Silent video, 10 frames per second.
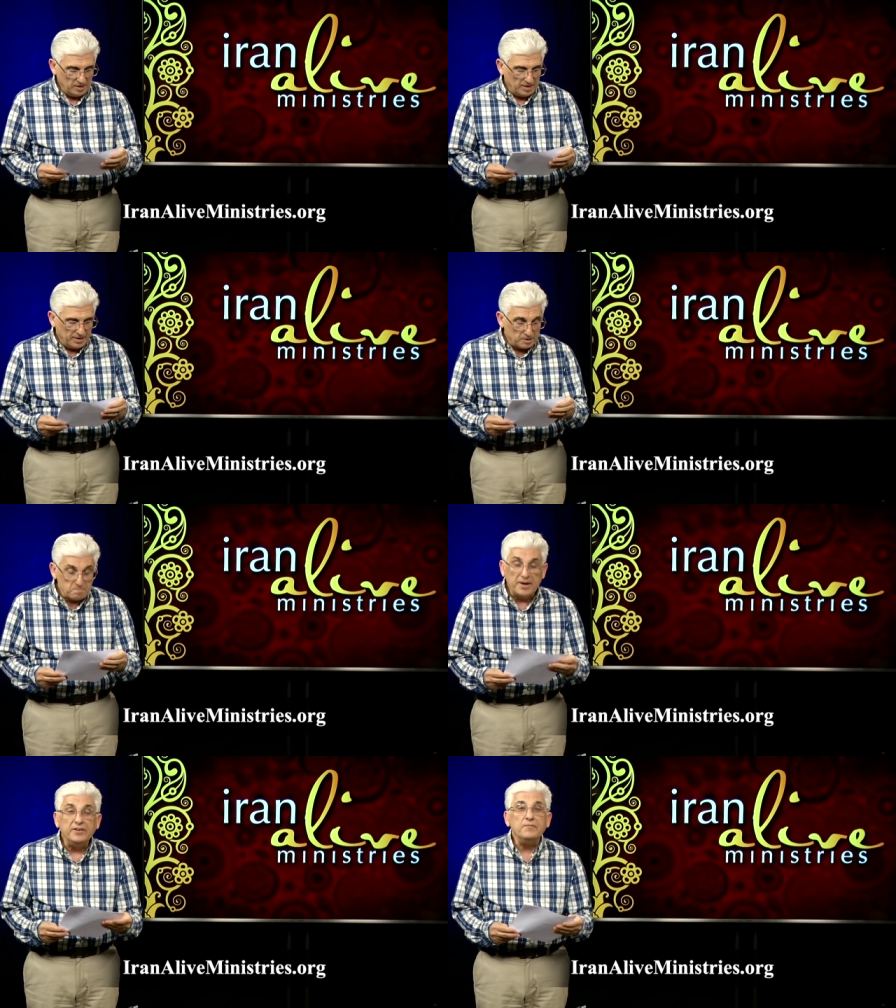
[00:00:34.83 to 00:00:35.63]
I got
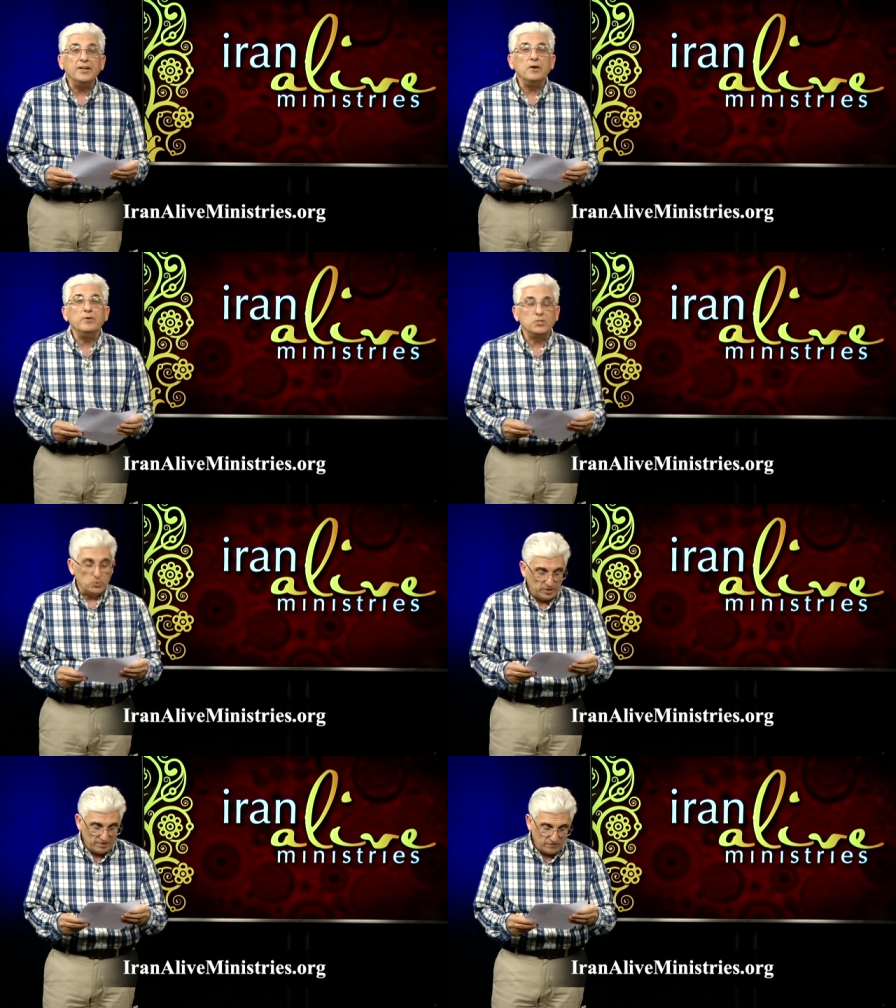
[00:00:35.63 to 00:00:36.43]
married when I was
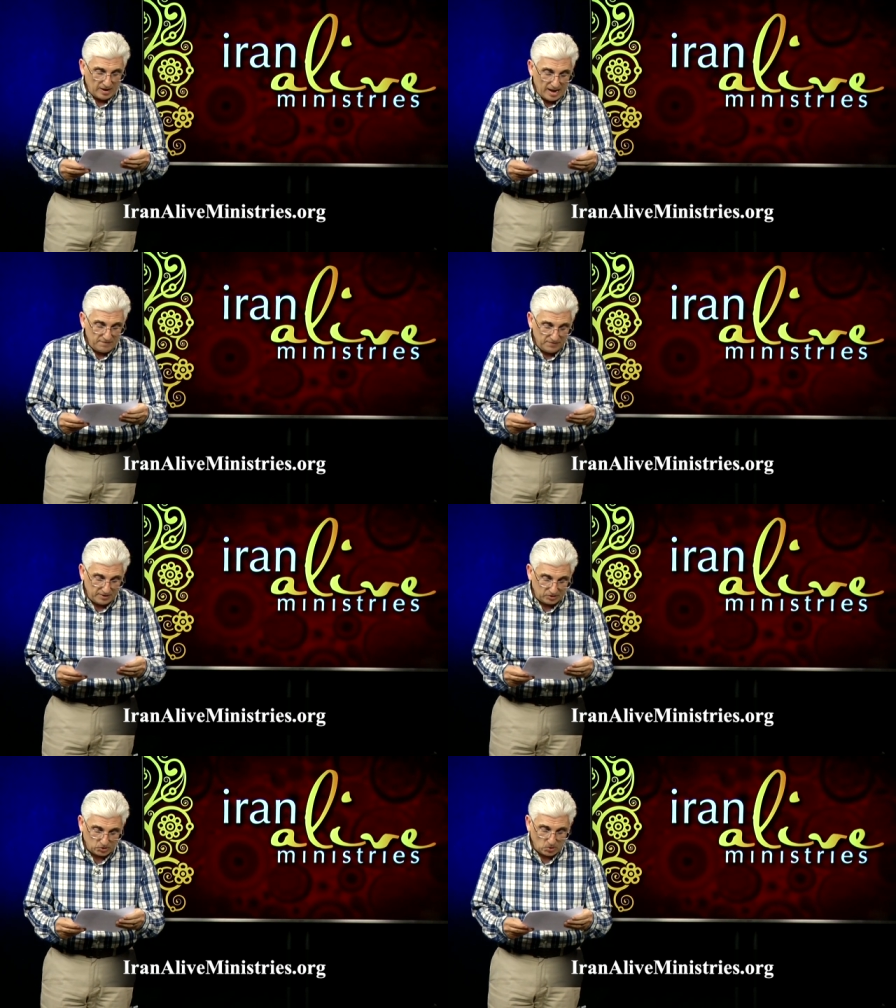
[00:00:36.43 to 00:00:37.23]
25
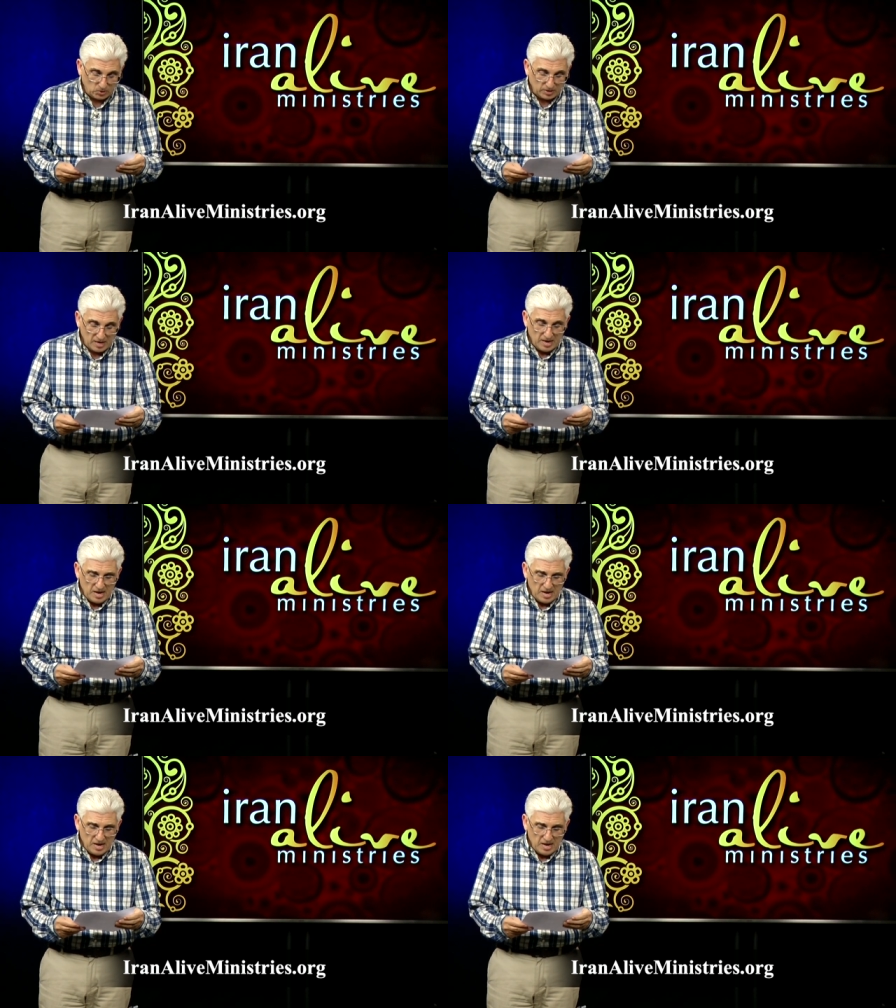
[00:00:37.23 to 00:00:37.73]
years old.